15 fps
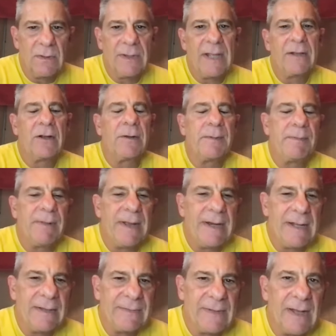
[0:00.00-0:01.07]
Okay, they're going to be playing
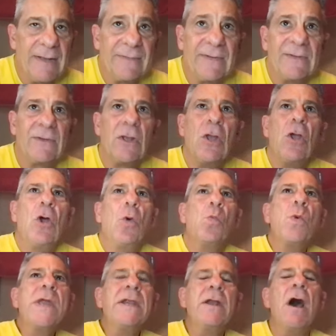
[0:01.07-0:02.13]
against the Huskies.
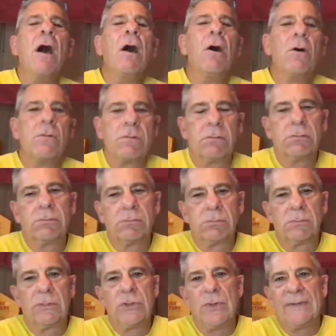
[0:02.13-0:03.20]
We know
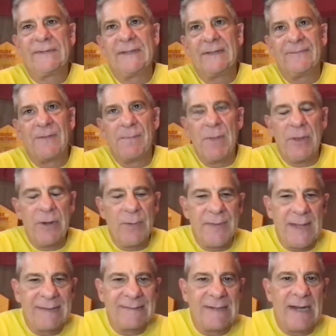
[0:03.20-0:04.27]
USC is familiar
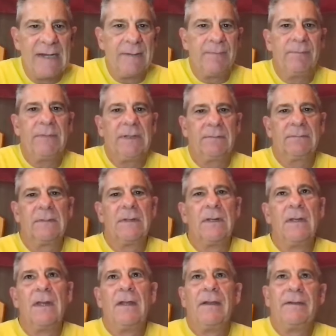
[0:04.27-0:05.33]
with that stadium.
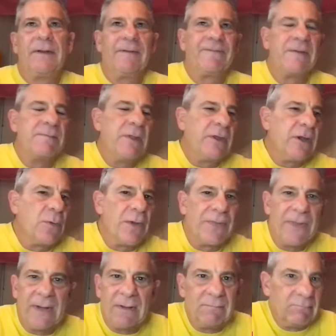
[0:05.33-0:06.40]
They're familiar
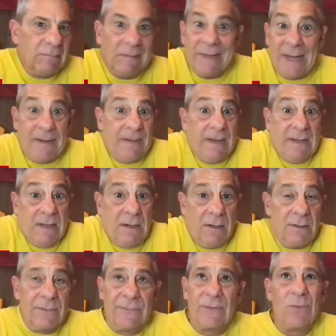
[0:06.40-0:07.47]
with it late in the
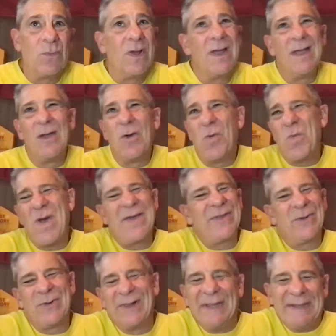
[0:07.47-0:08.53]
year. So
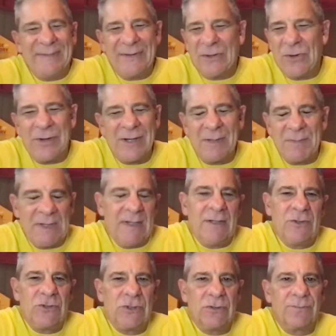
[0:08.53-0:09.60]
weather really isn't going to be an
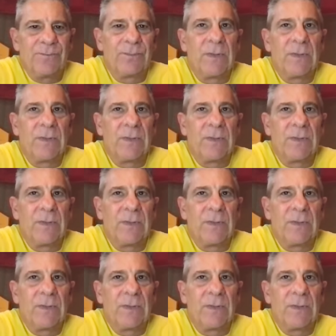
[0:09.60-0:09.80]
issue.